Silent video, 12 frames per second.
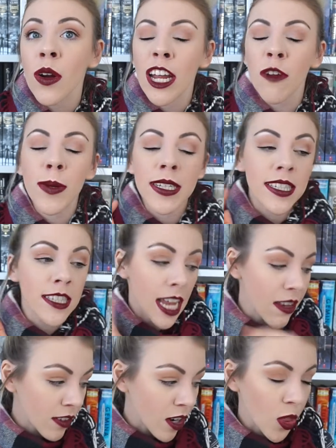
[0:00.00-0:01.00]
and I've been
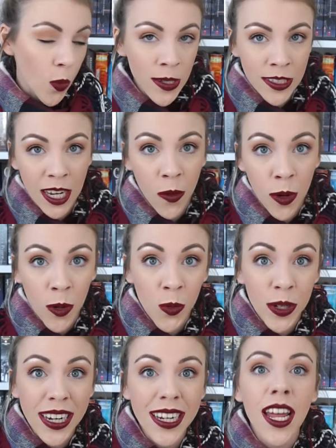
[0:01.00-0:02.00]
saving all the ones that I want to
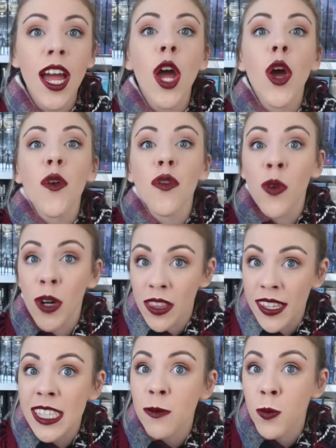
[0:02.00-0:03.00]
read for
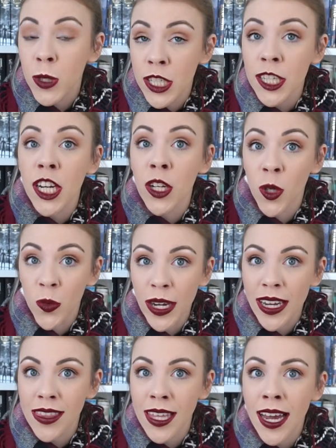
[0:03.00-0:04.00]
this particular
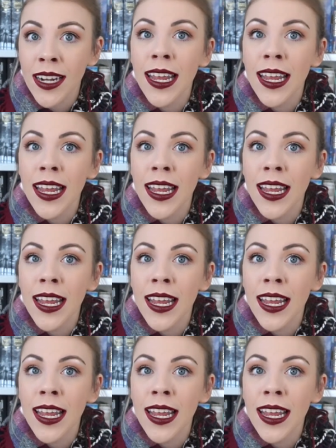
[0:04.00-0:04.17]
readathon,